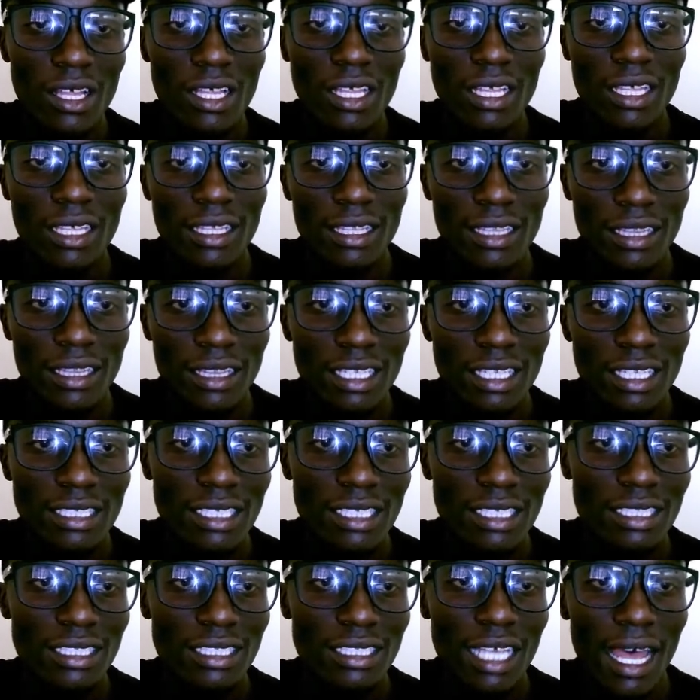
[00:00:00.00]
in this,
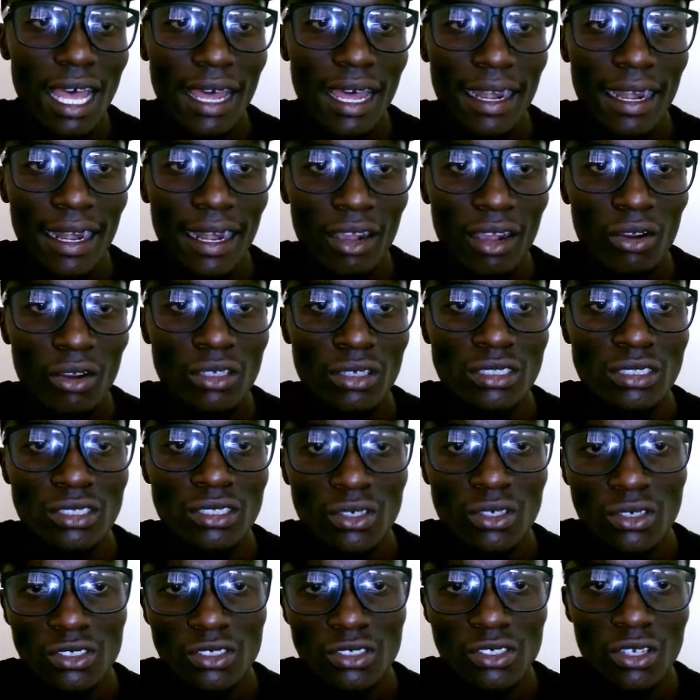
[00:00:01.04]
it's a records
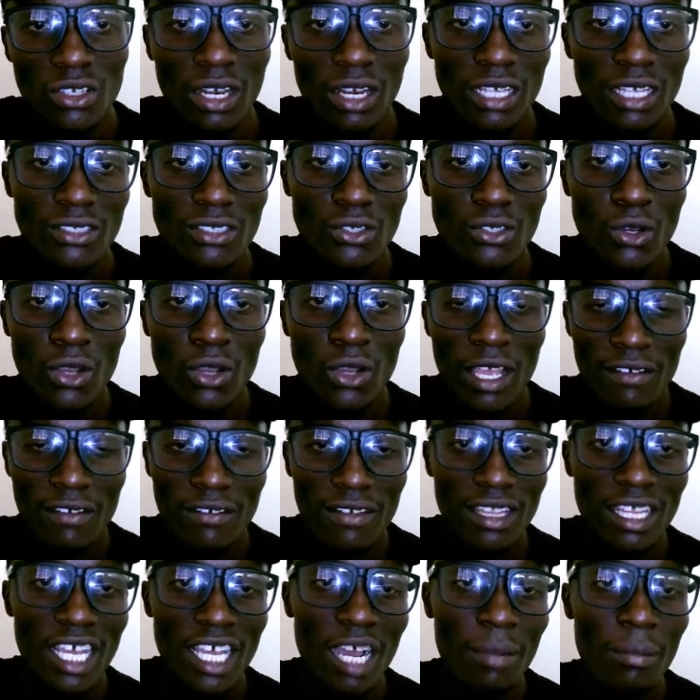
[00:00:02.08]
controller. So
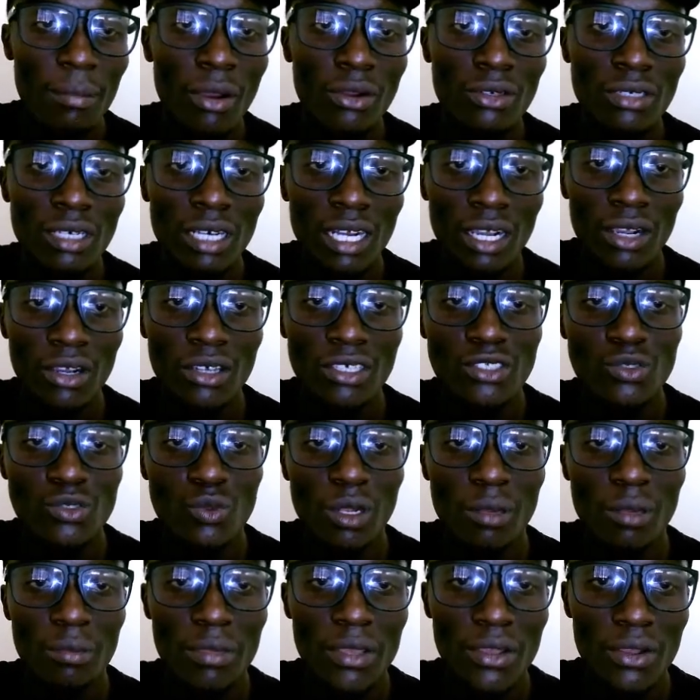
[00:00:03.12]
everything about records will
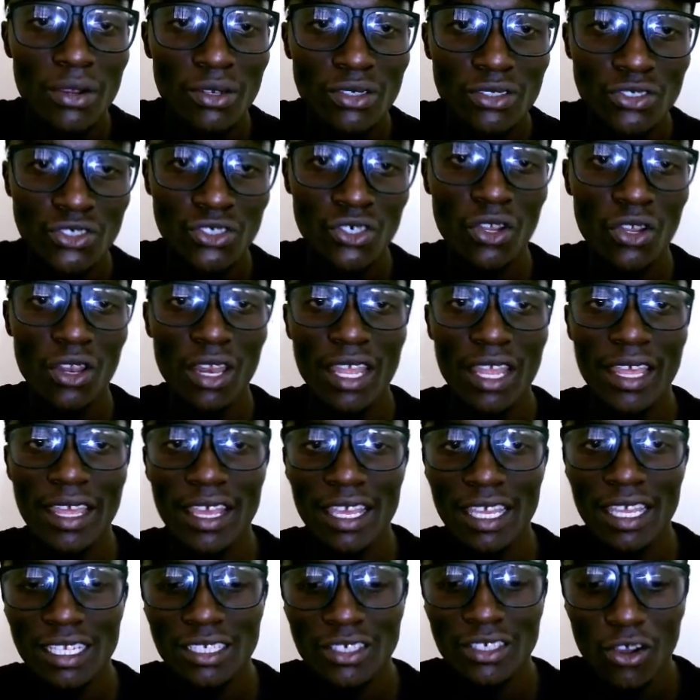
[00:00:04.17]
be controlling
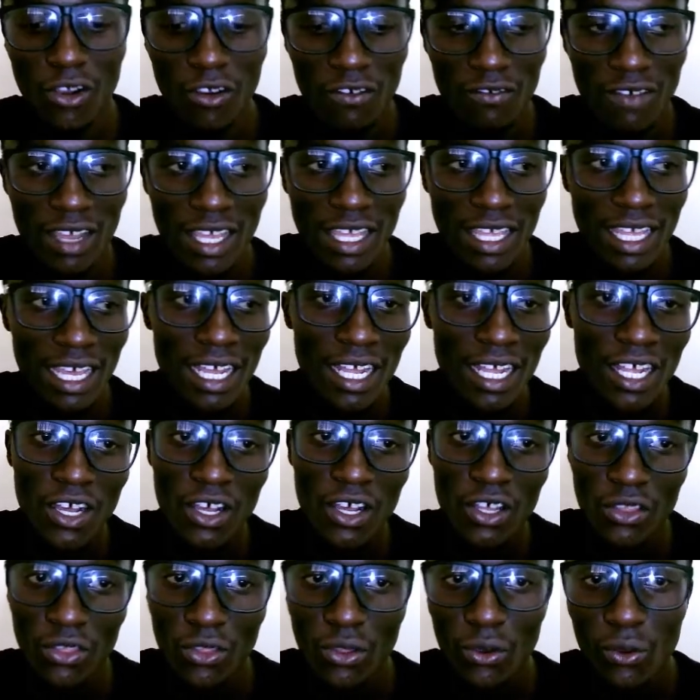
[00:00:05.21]
it over here.
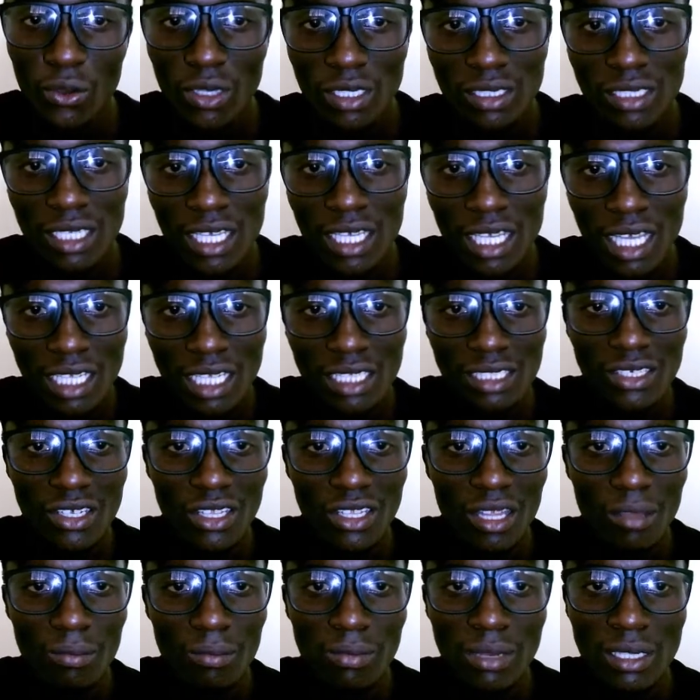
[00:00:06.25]
Though here is not the
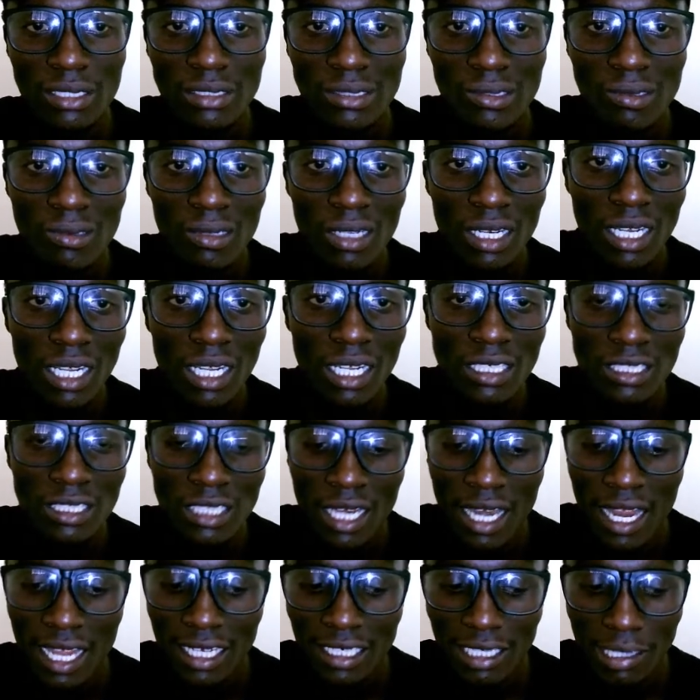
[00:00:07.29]
place to create
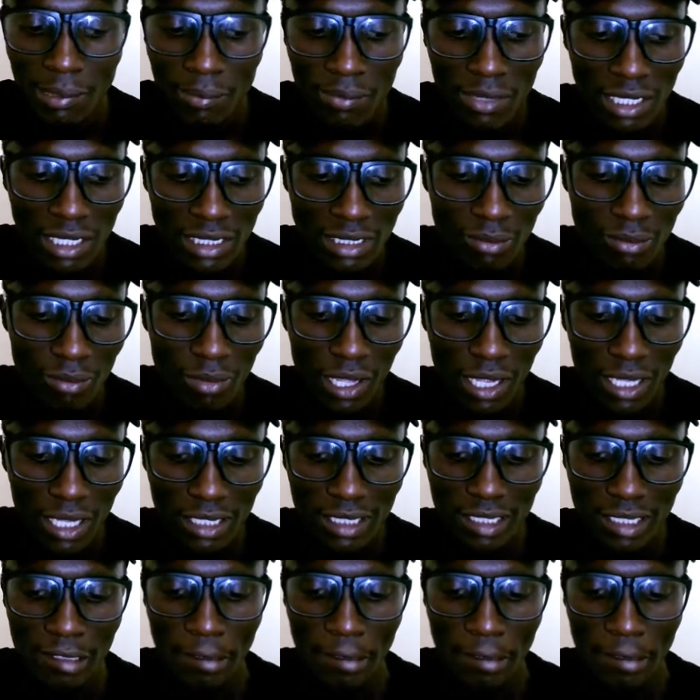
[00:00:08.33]
database, but